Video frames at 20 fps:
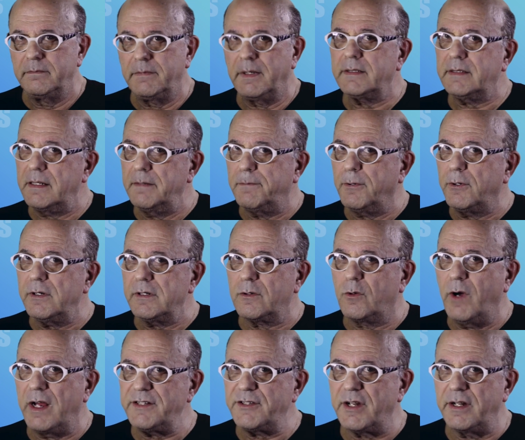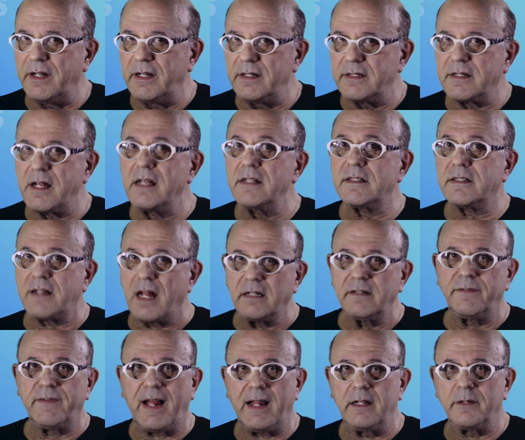But the important question is,
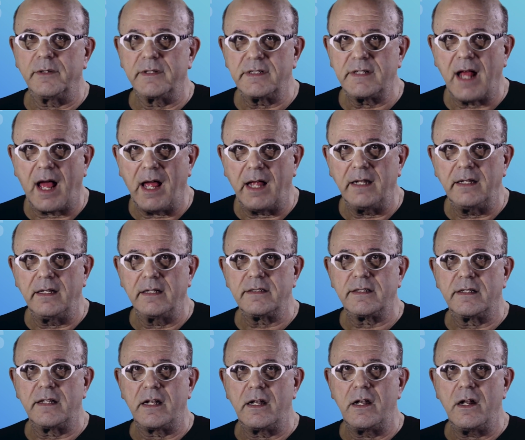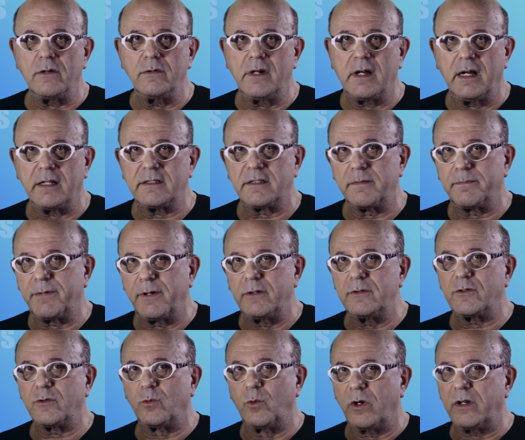stunt value aside, does the no-cuts
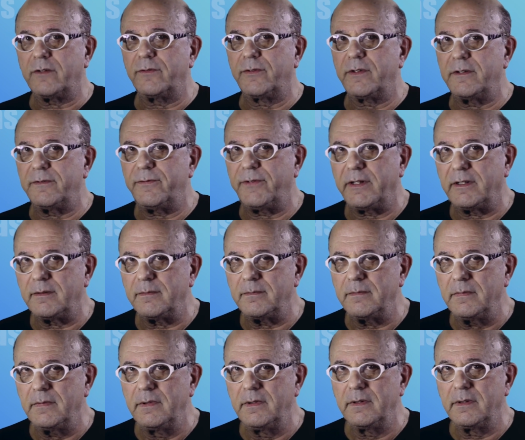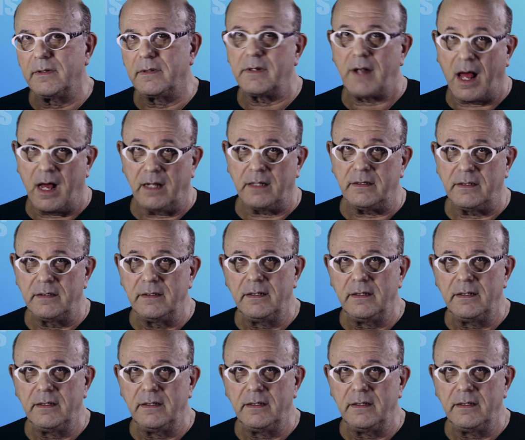approach work for the film or not?